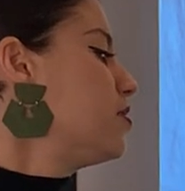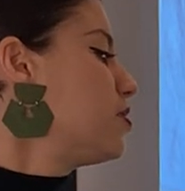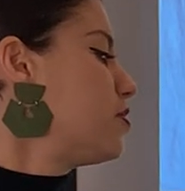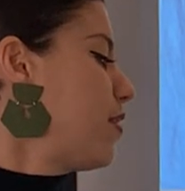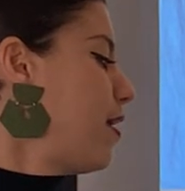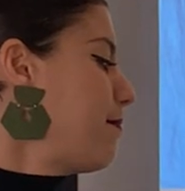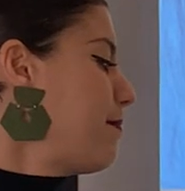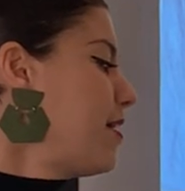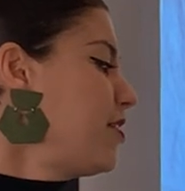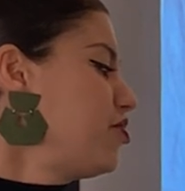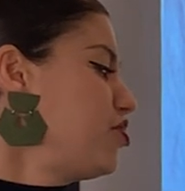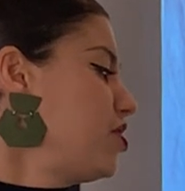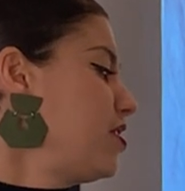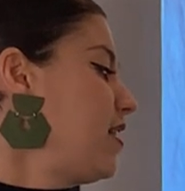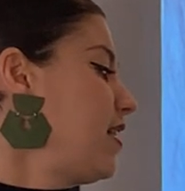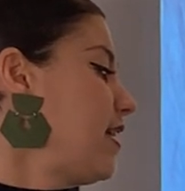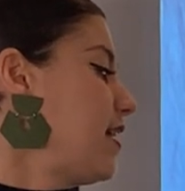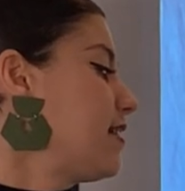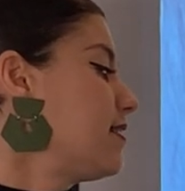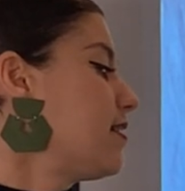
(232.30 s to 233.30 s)
So I mentioned
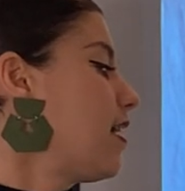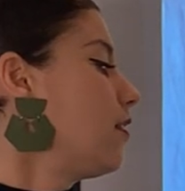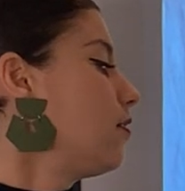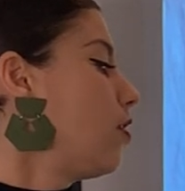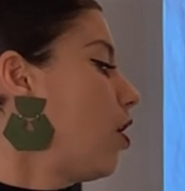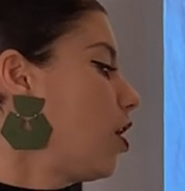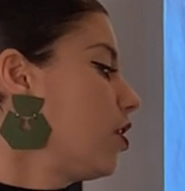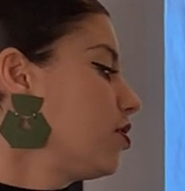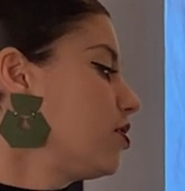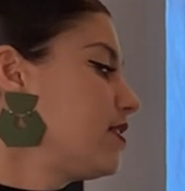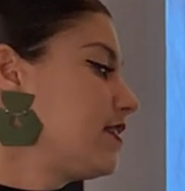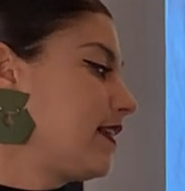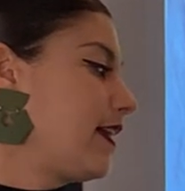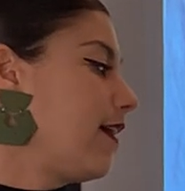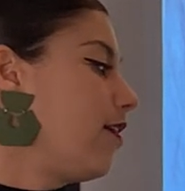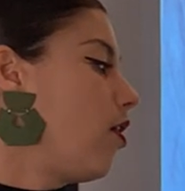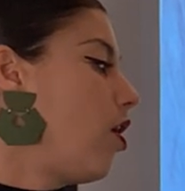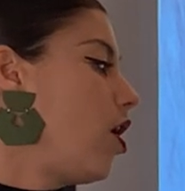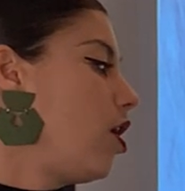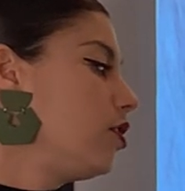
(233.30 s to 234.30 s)
it is a
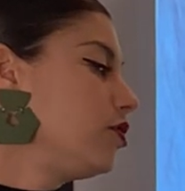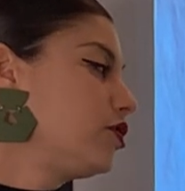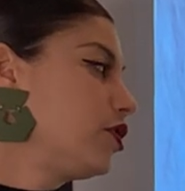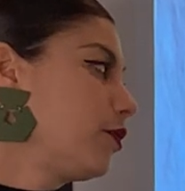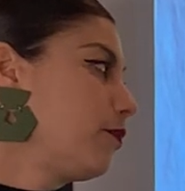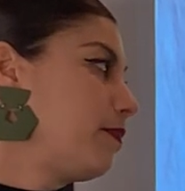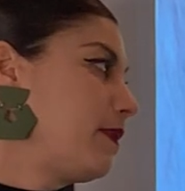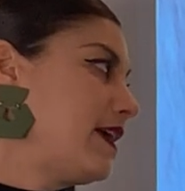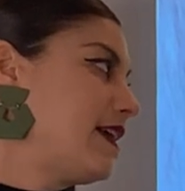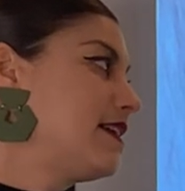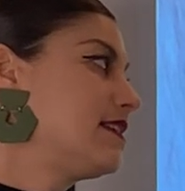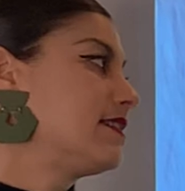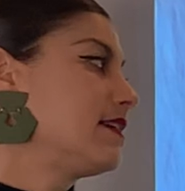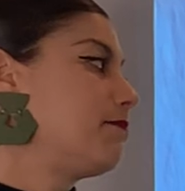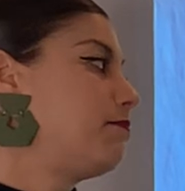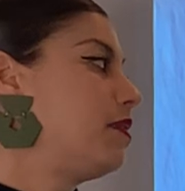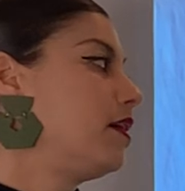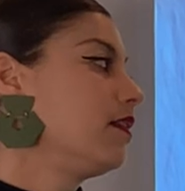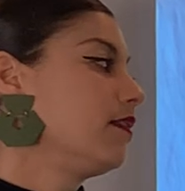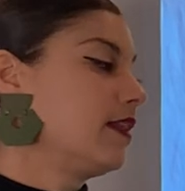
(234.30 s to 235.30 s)
large-scale altarpiece, a
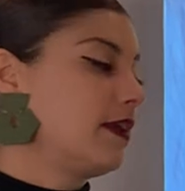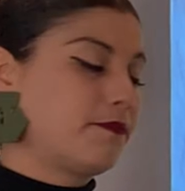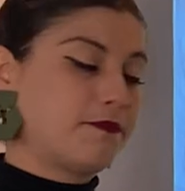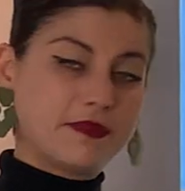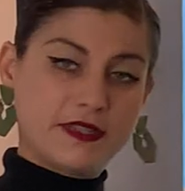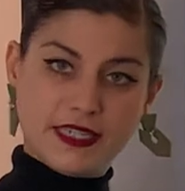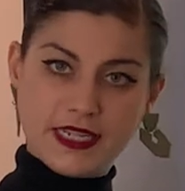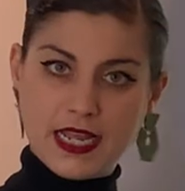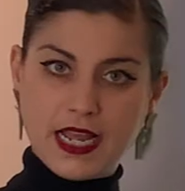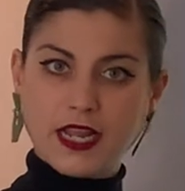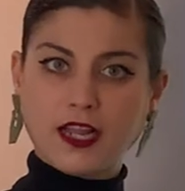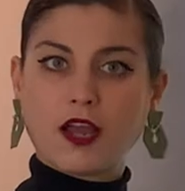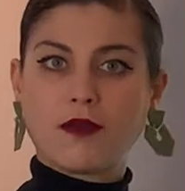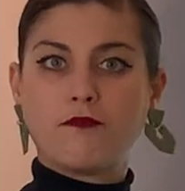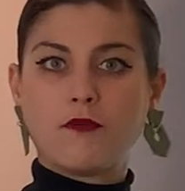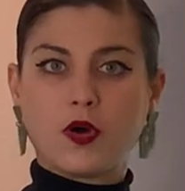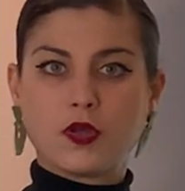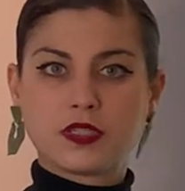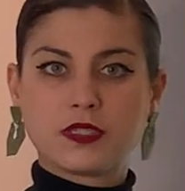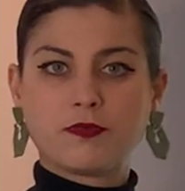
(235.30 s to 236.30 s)
polyptych, a
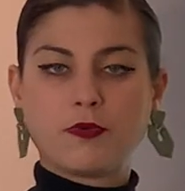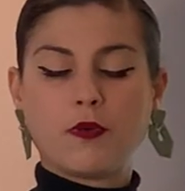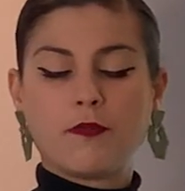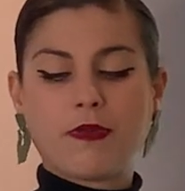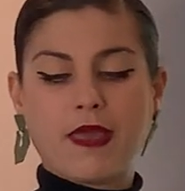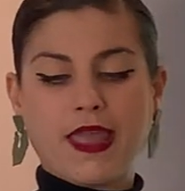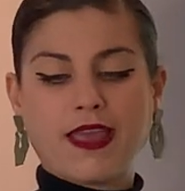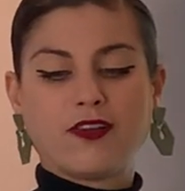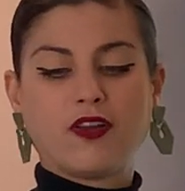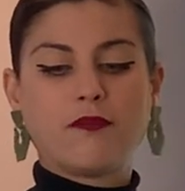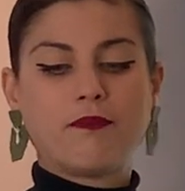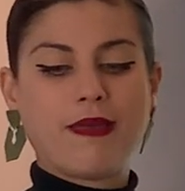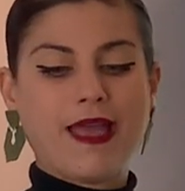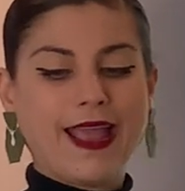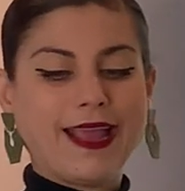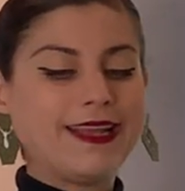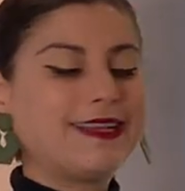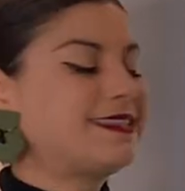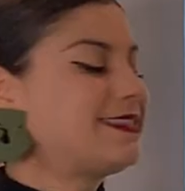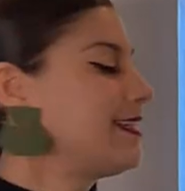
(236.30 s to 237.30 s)
multiple-panel
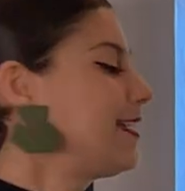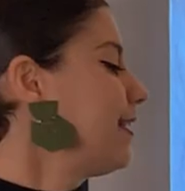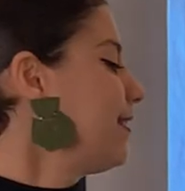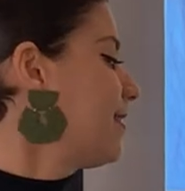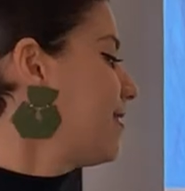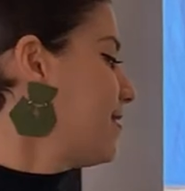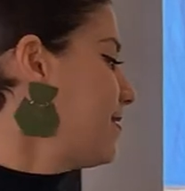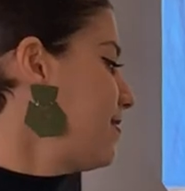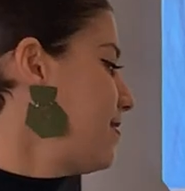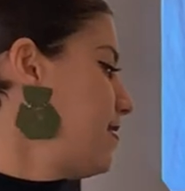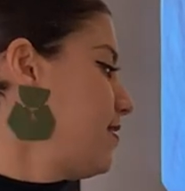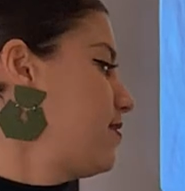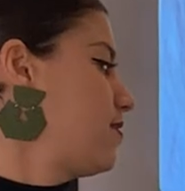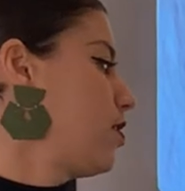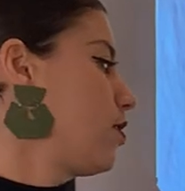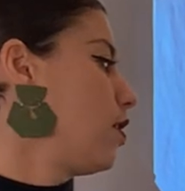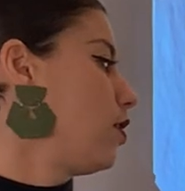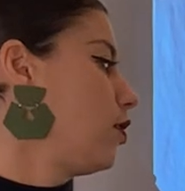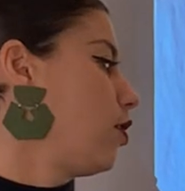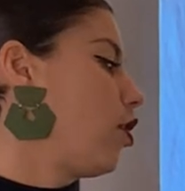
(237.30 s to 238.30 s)
painting that sits
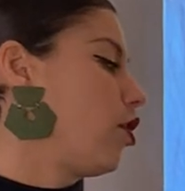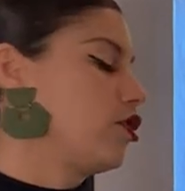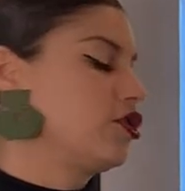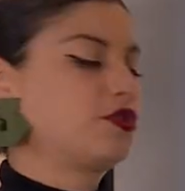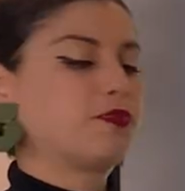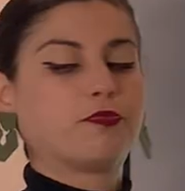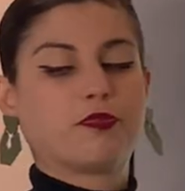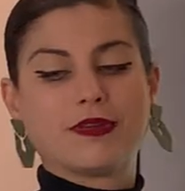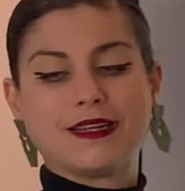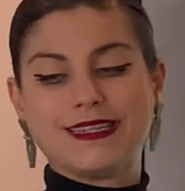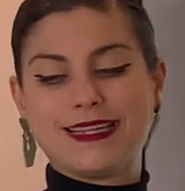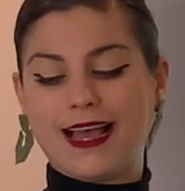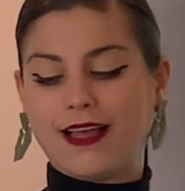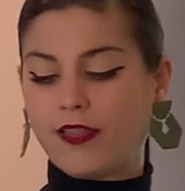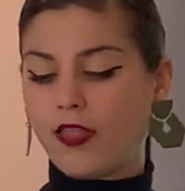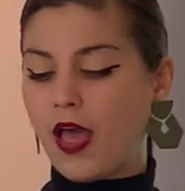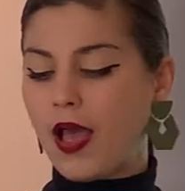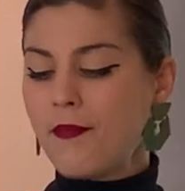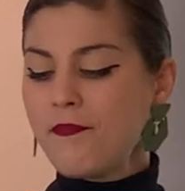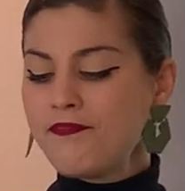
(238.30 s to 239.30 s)
on a large
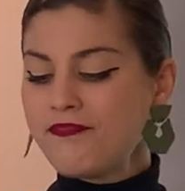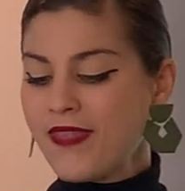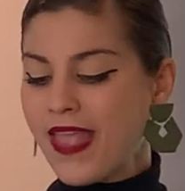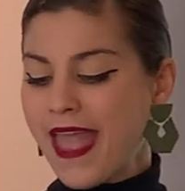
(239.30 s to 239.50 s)
predella.